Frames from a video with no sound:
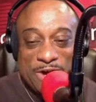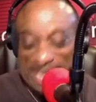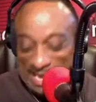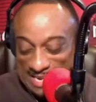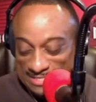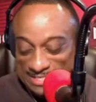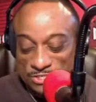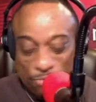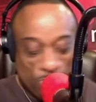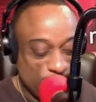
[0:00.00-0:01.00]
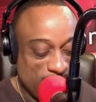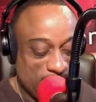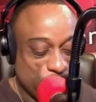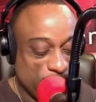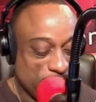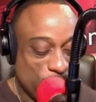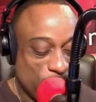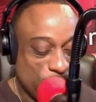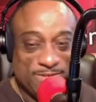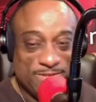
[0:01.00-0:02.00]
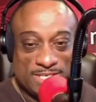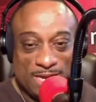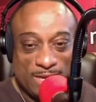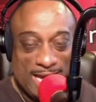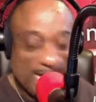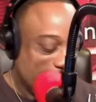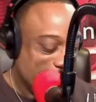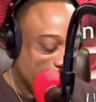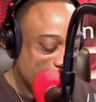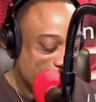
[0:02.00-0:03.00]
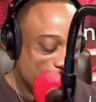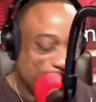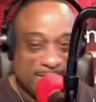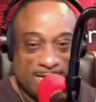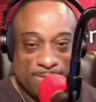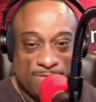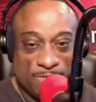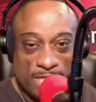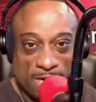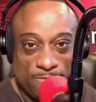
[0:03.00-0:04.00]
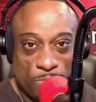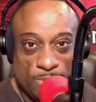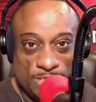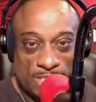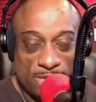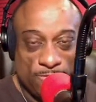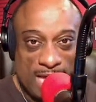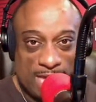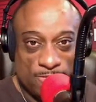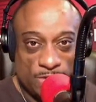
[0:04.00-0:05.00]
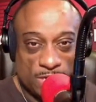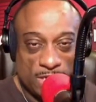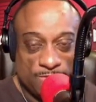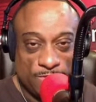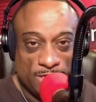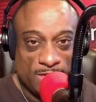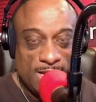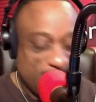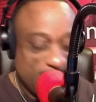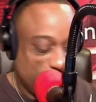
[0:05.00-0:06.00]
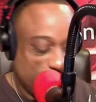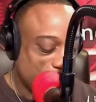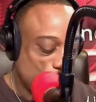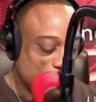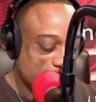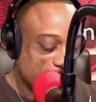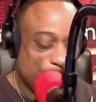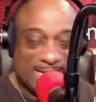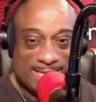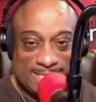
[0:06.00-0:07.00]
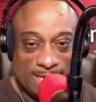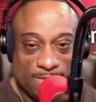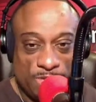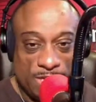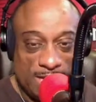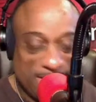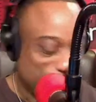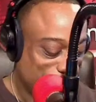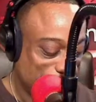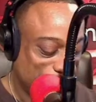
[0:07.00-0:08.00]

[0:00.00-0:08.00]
Okay, it's Digital One Radio. We're going to the telephone line. I have uh, a photographer on the telephone line from Philadelphia. Uh, say good morning to everybody and tell them your name.